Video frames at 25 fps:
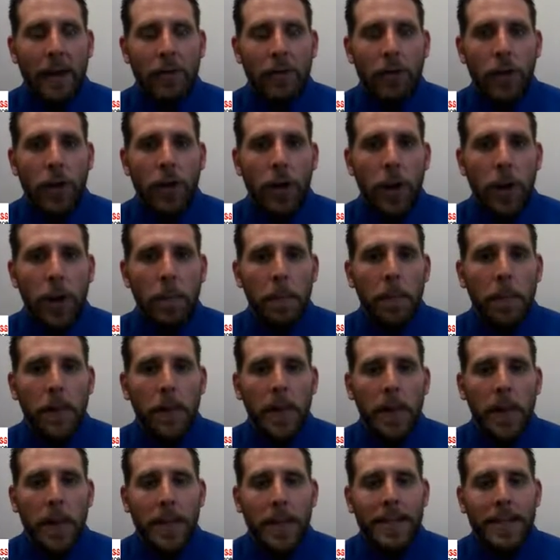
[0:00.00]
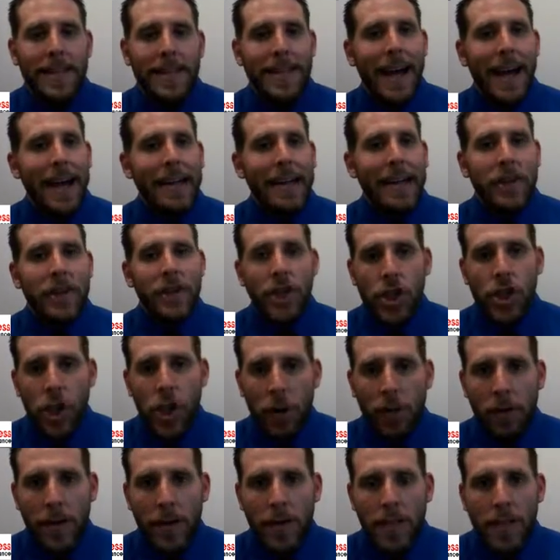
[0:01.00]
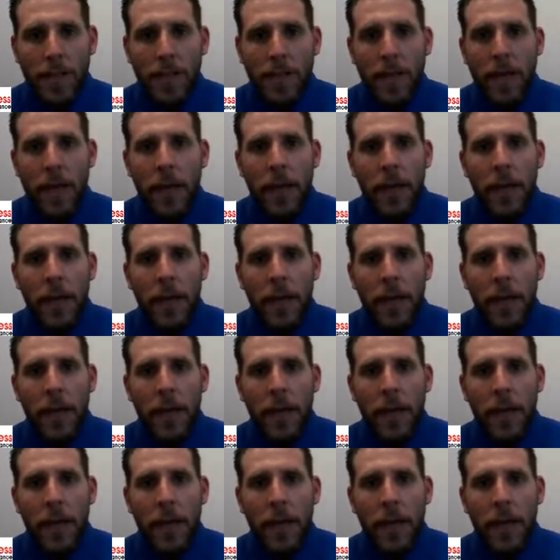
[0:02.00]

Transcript: for the company. It's not insurance.